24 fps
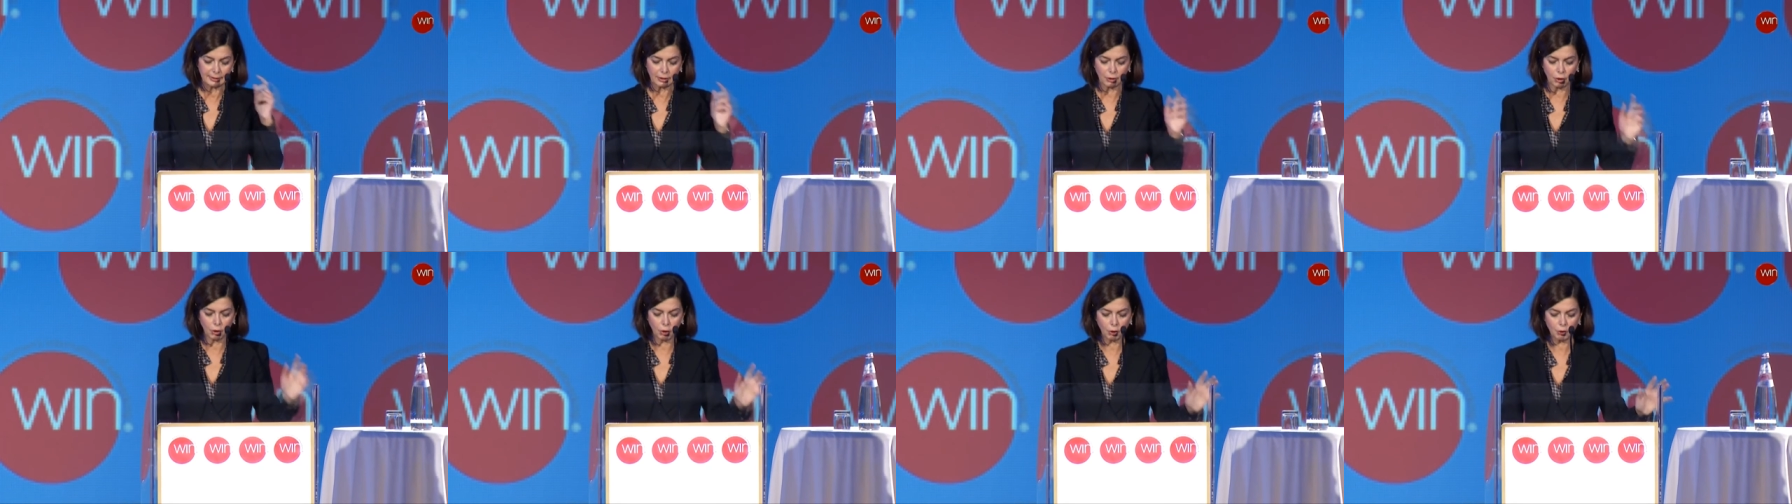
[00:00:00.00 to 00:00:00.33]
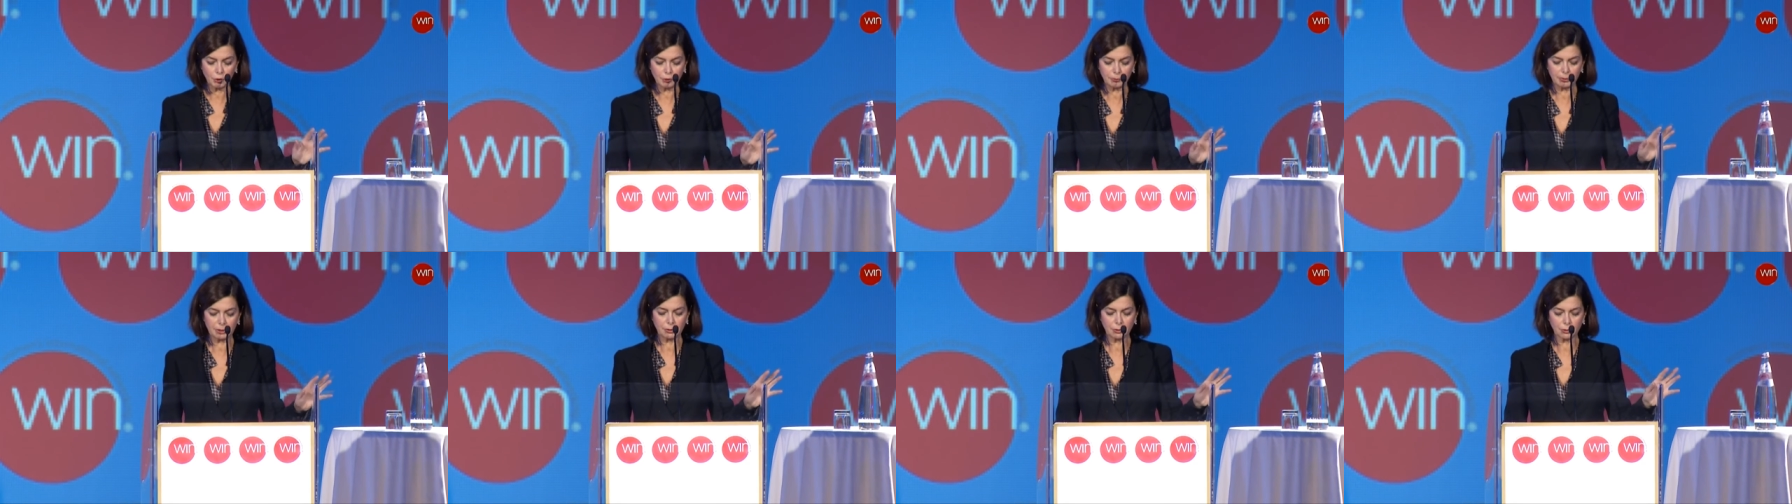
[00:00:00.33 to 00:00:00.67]

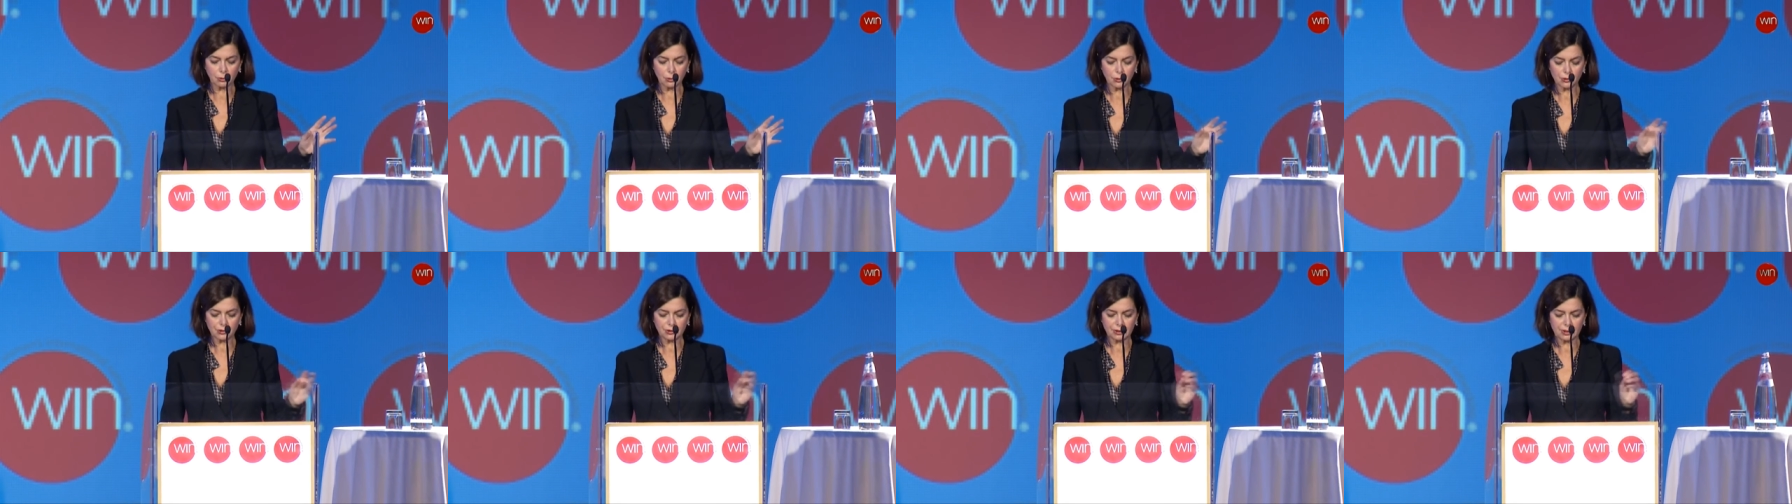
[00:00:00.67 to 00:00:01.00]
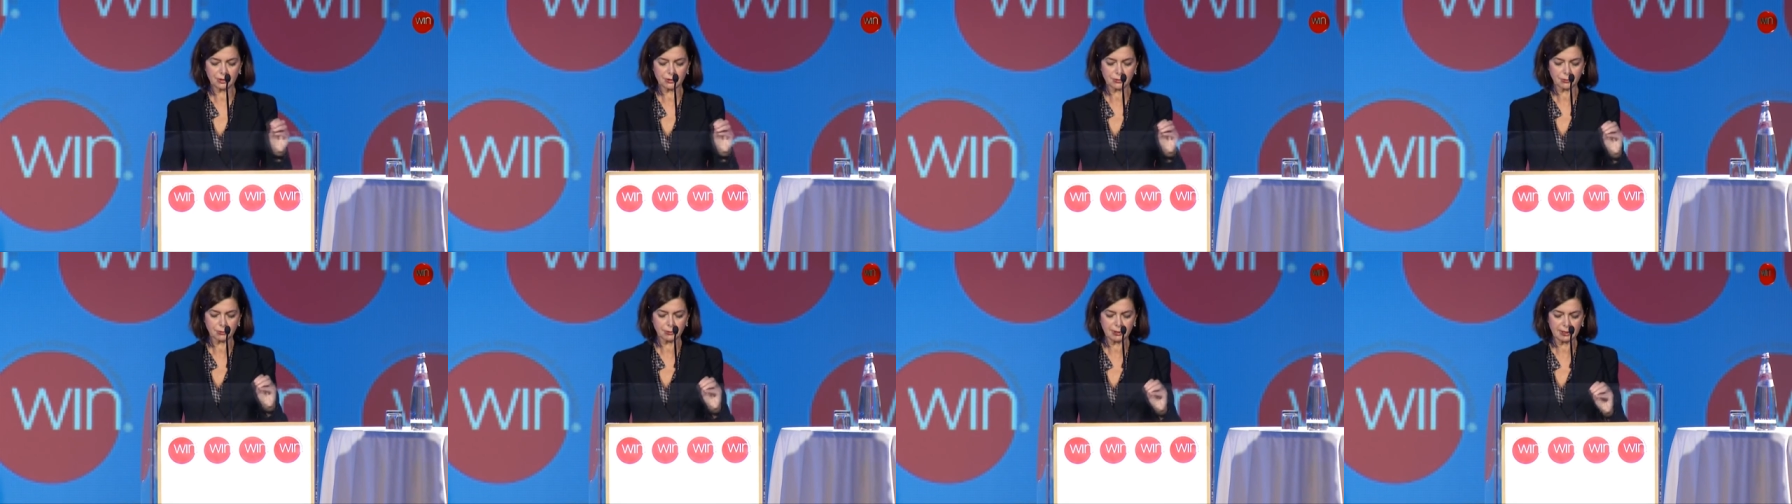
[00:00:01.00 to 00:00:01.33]
economy grows
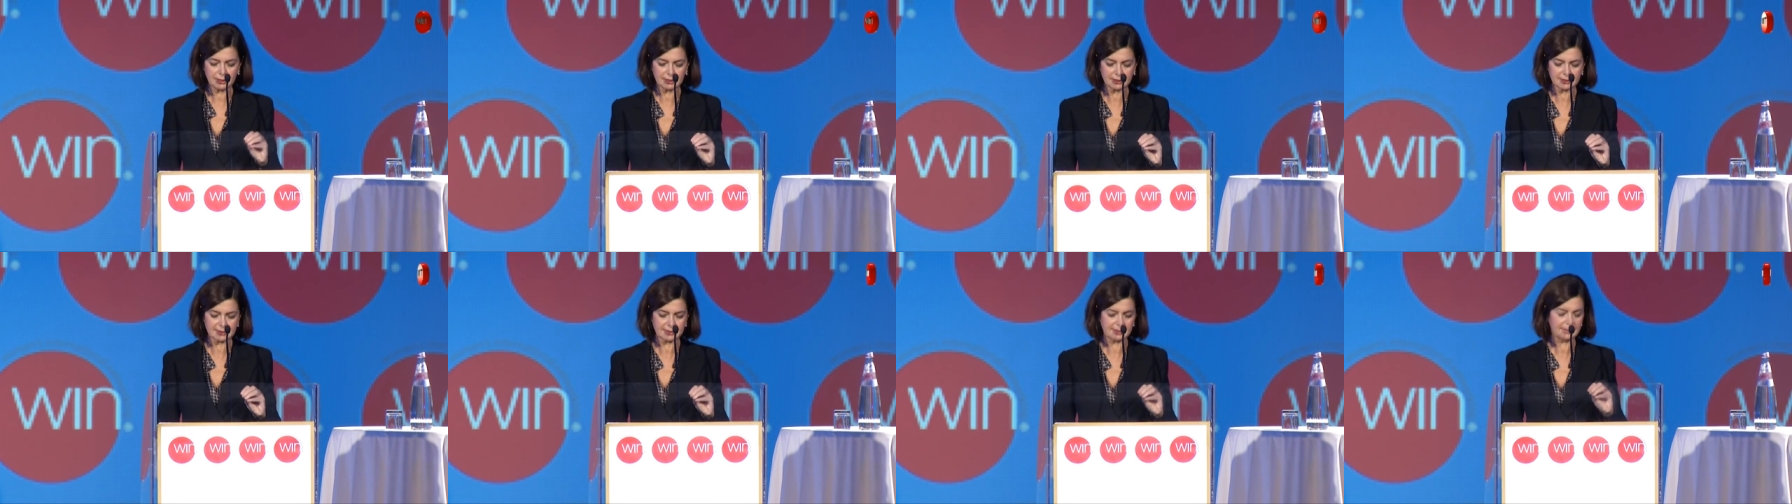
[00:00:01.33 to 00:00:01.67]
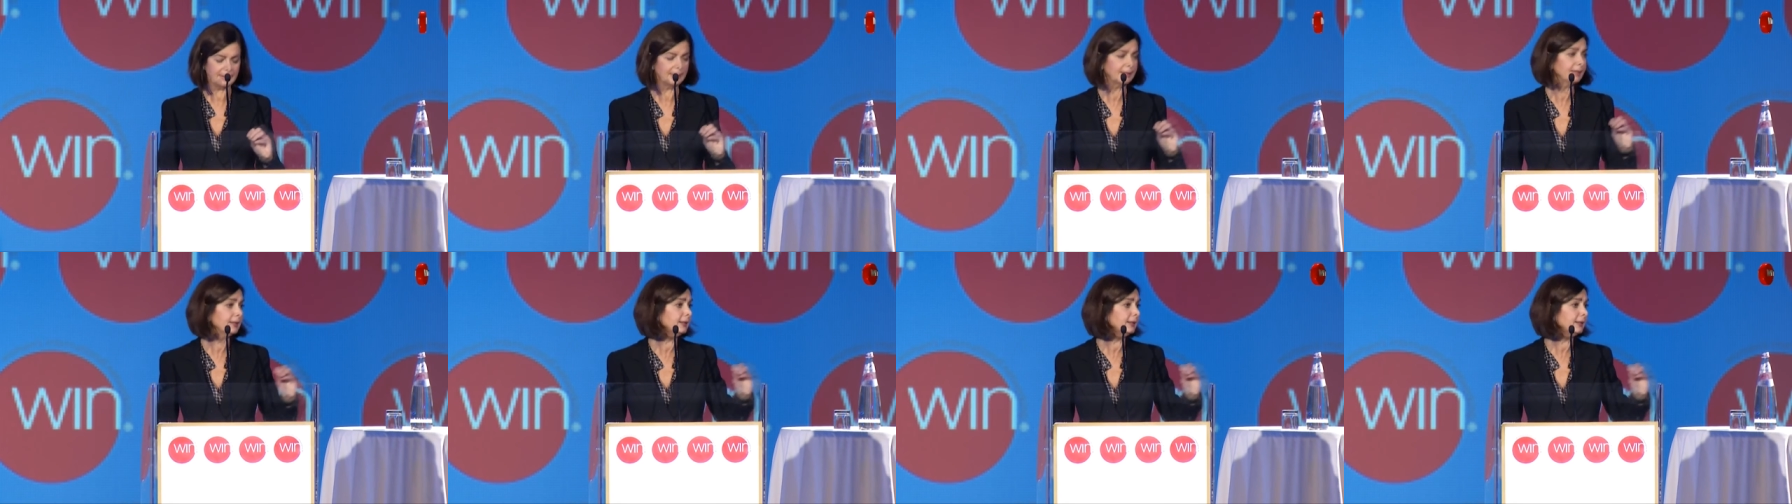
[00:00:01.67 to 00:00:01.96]
and shrinks in